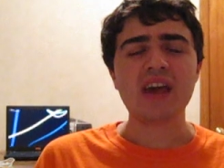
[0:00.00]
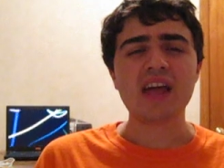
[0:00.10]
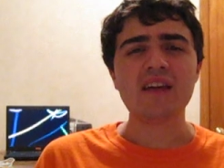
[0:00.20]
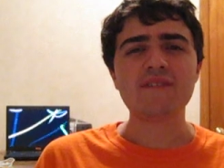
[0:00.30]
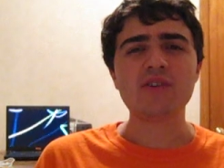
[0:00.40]

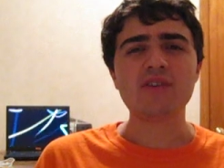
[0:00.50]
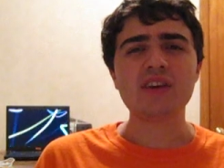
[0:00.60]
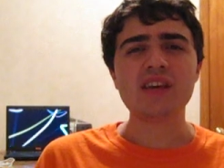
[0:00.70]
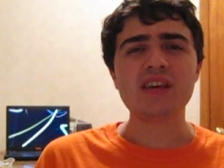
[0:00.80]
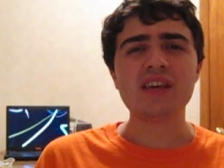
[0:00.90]
and if you're
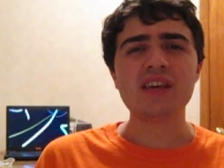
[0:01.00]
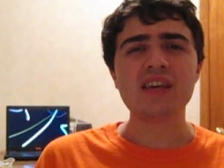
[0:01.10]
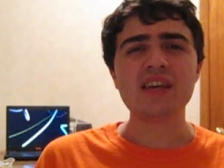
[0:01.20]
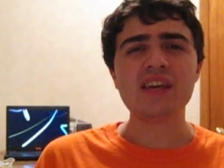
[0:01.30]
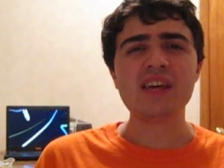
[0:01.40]

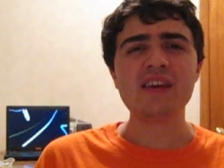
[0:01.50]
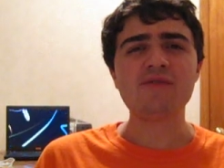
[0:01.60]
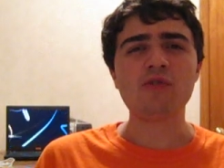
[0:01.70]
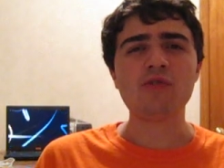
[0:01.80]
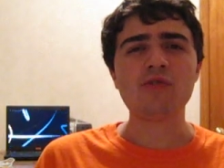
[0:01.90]

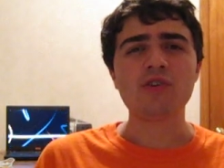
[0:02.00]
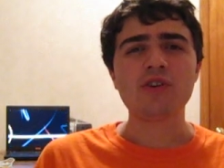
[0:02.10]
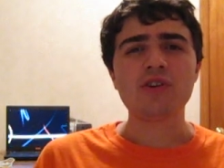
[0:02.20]
evil,